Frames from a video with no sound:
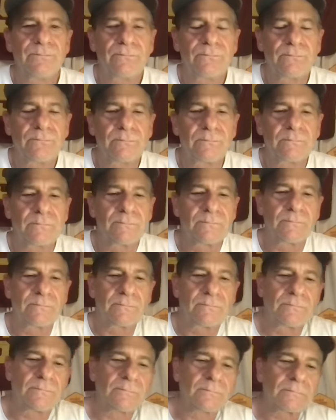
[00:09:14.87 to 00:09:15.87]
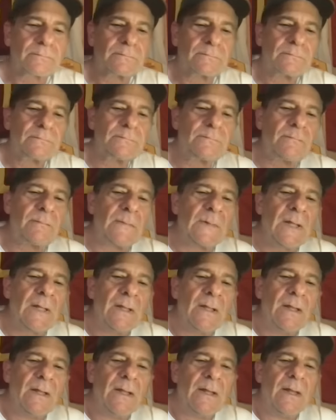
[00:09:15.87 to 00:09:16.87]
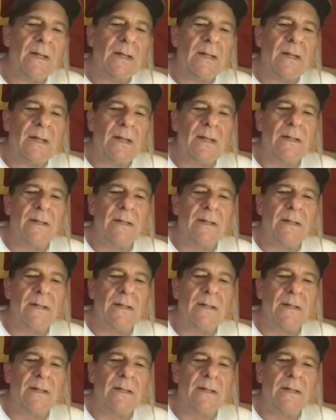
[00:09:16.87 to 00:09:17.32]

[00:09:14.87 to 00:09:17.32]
Nobody speaks.